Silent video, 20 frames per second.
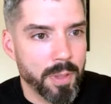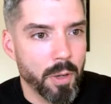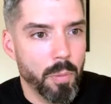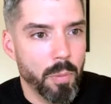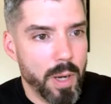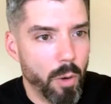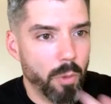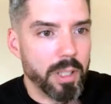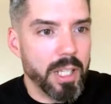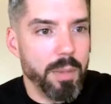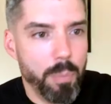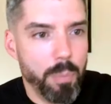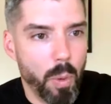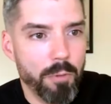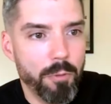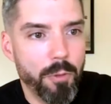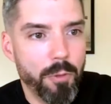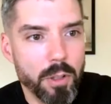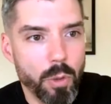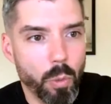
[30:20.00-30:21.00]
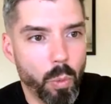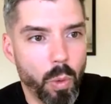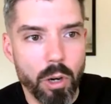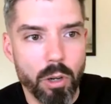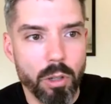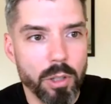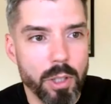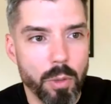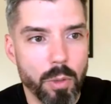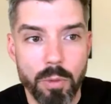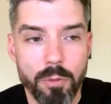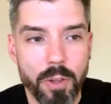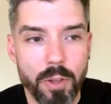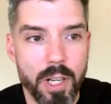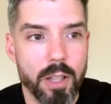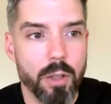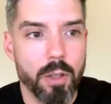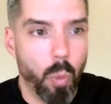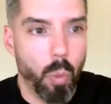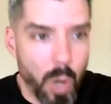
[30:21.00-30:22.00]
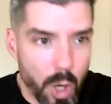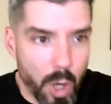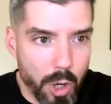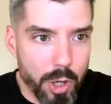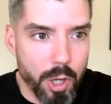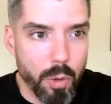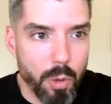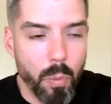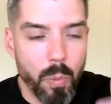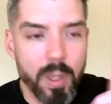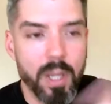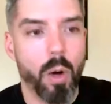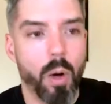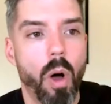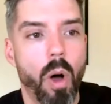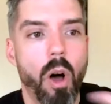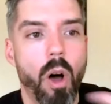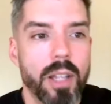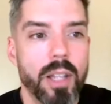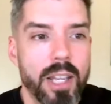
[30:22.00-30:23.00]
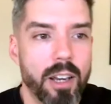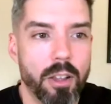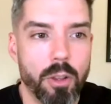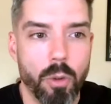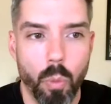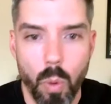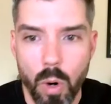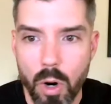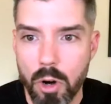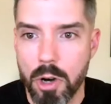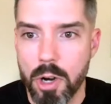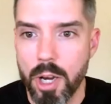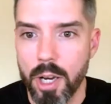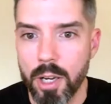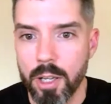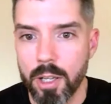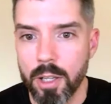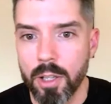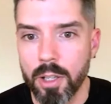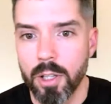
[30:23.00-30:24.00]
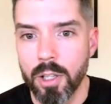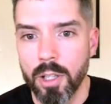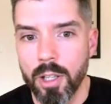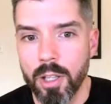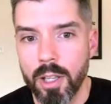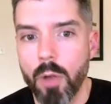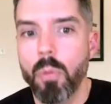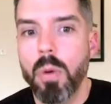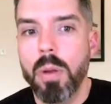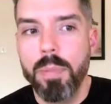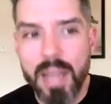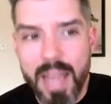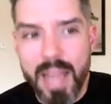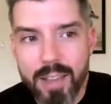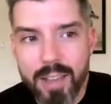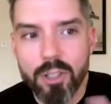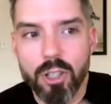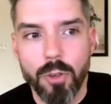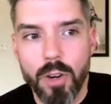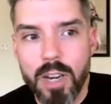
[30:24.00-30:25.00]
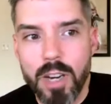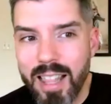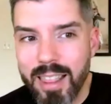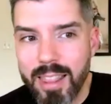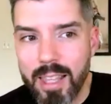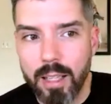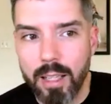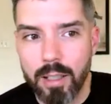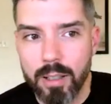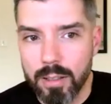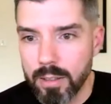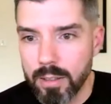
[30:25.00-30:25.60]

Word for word: We don't keep one foot in the world and one foot in the word. We go all in on the word, and we be anxious for nothing.